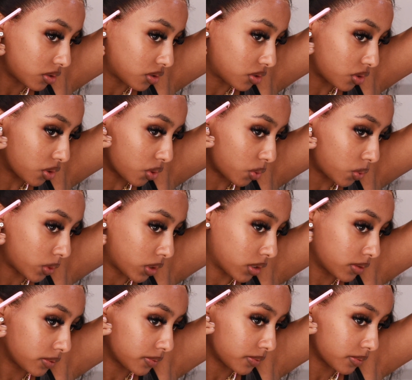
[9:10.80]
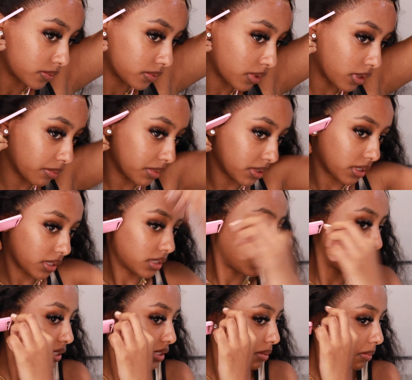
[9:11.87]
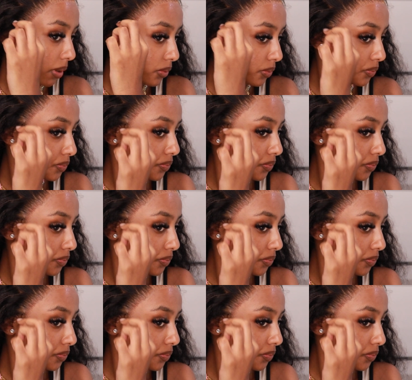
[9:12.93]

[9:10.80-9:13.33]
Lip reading: So I'm just gonna take some out.